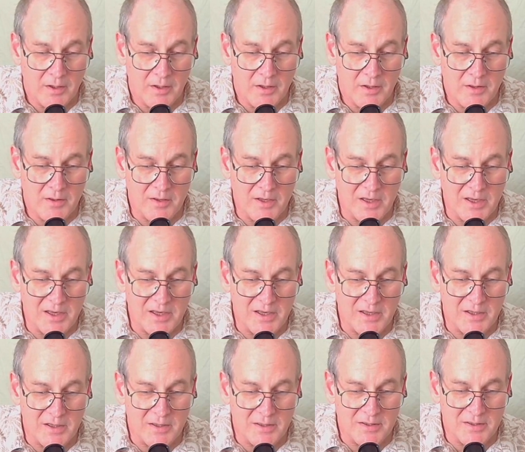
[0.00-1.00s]

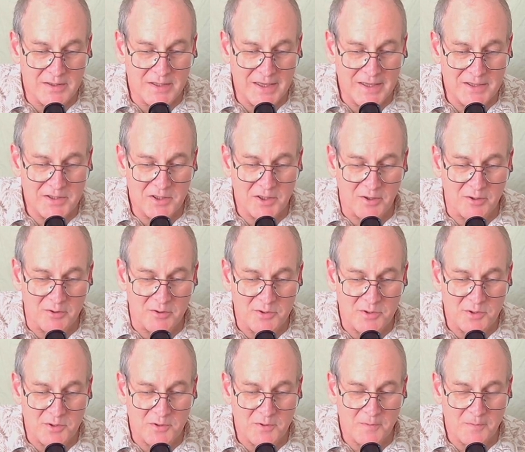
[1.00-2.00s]
The
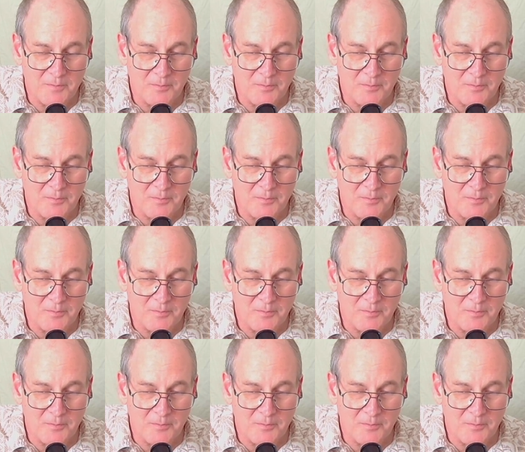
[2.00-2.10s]
Tentos,